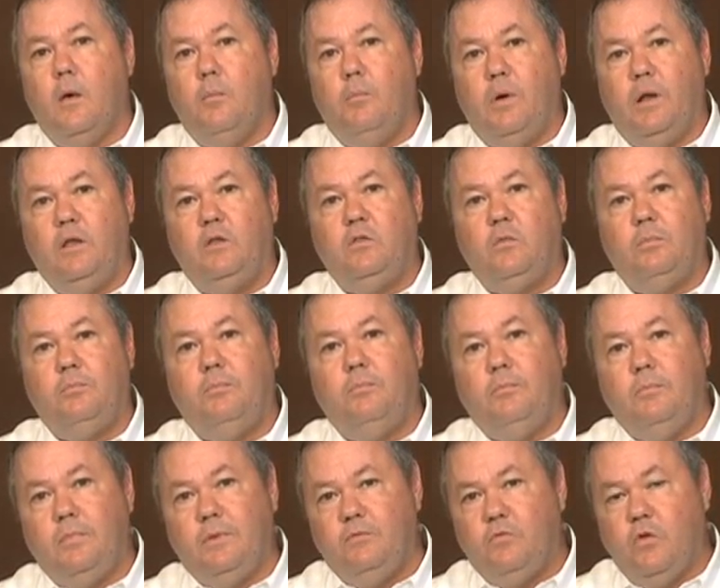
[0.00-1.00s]
but is
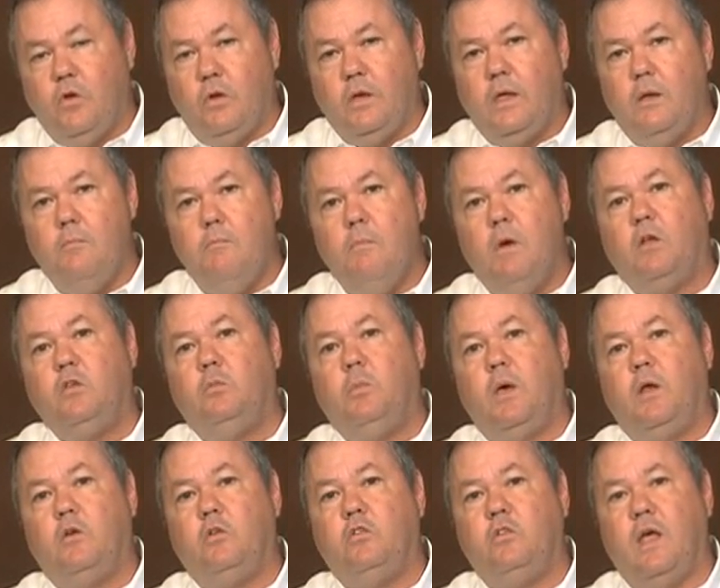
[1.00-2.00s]
really in much
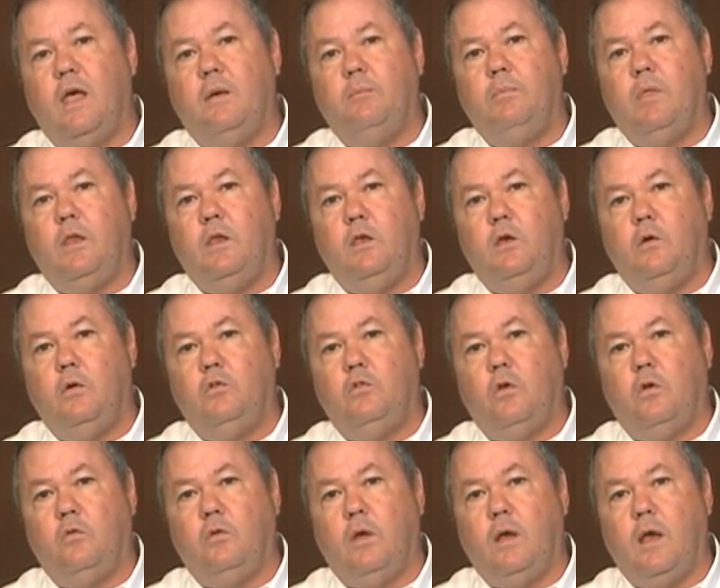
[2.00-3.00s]
better shape than the
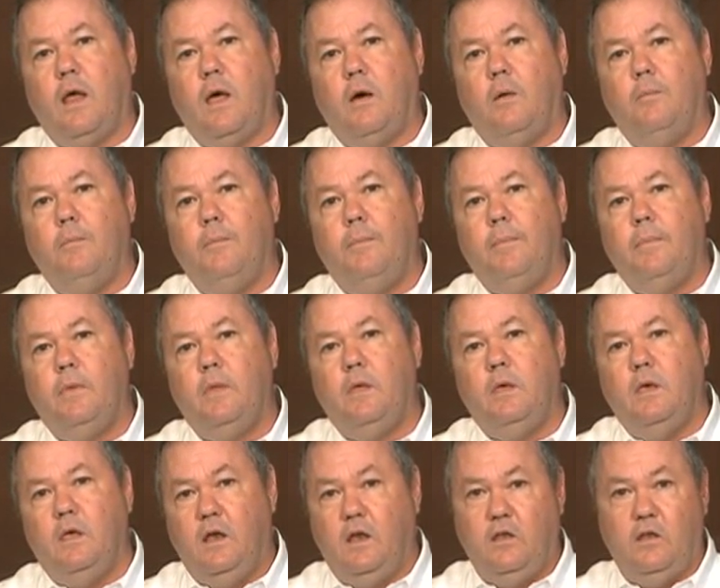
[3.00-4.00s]
Eurozone right now.
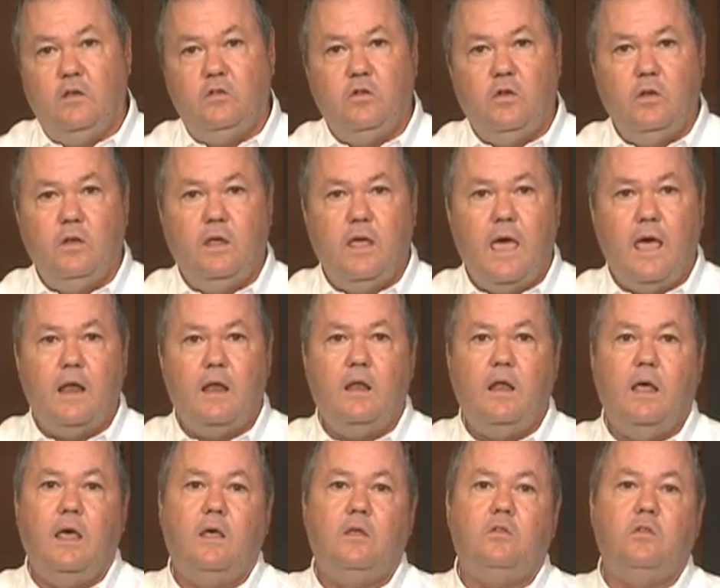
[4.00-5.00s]
In addition,
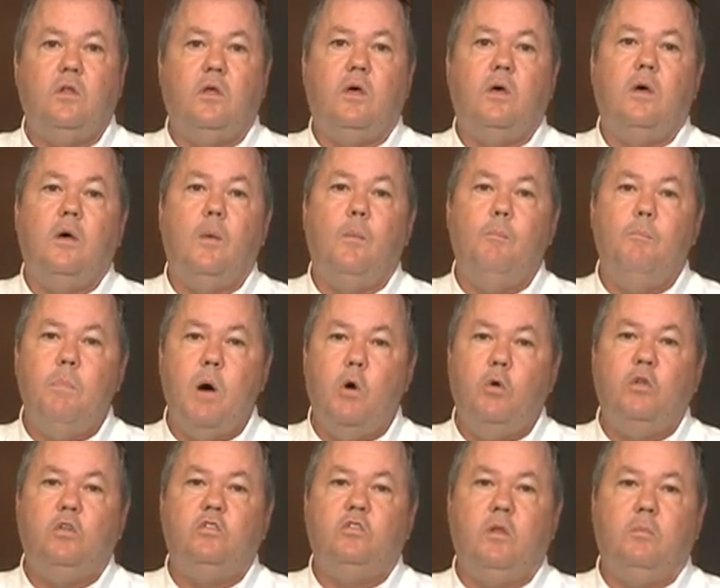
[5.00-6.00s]
Canada has the
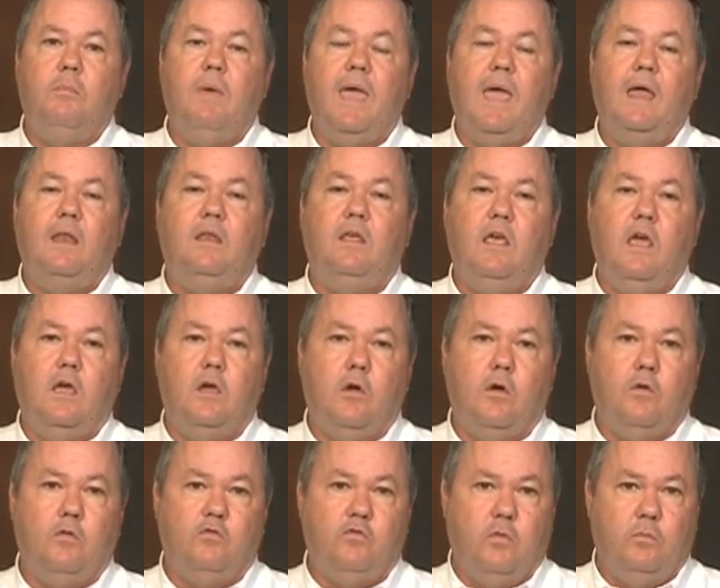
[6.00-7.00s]
bonus demand
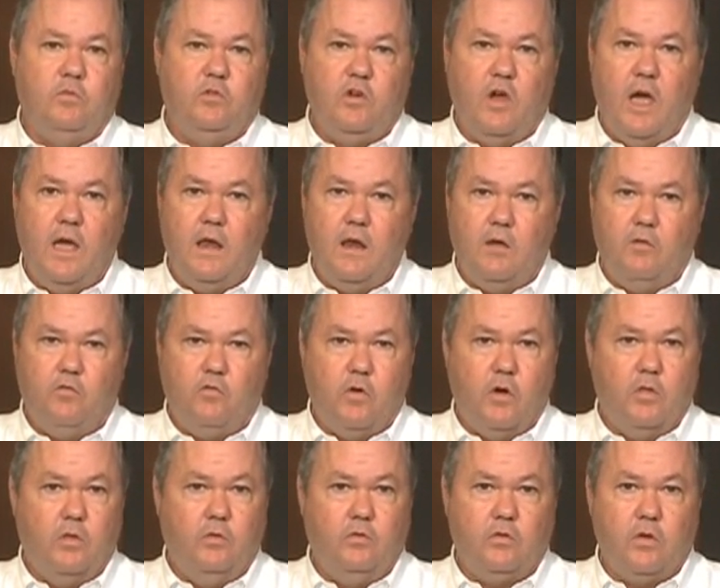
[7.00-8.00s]
kicker from China for
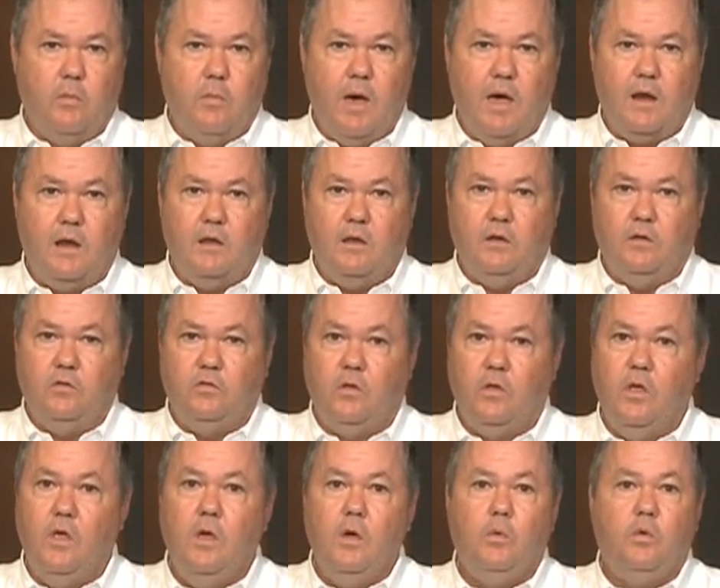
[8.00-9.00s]
all those commodities,
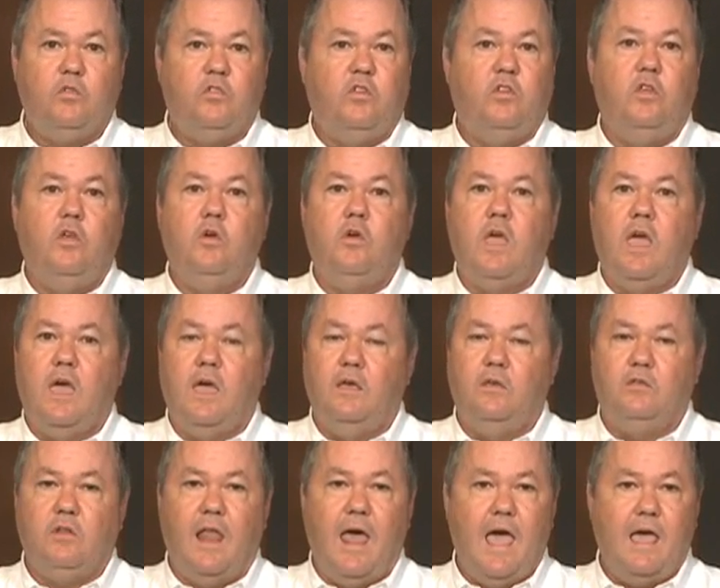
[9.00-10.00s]
which the UK
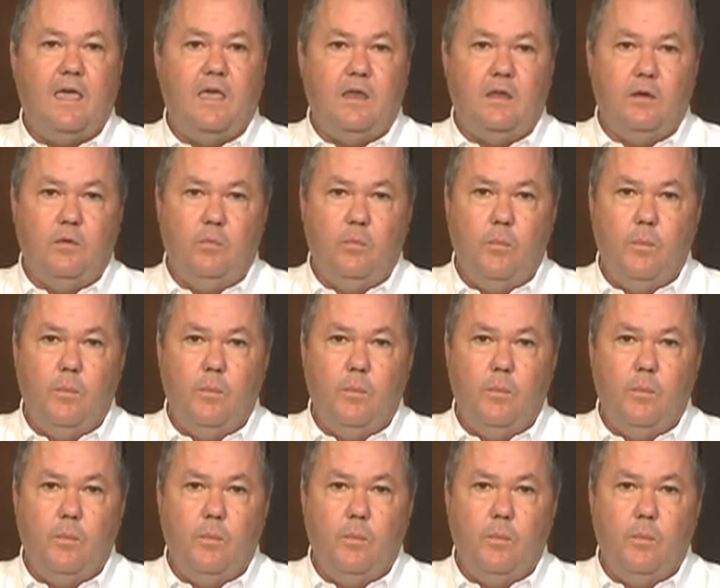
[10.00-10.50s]
is lacking.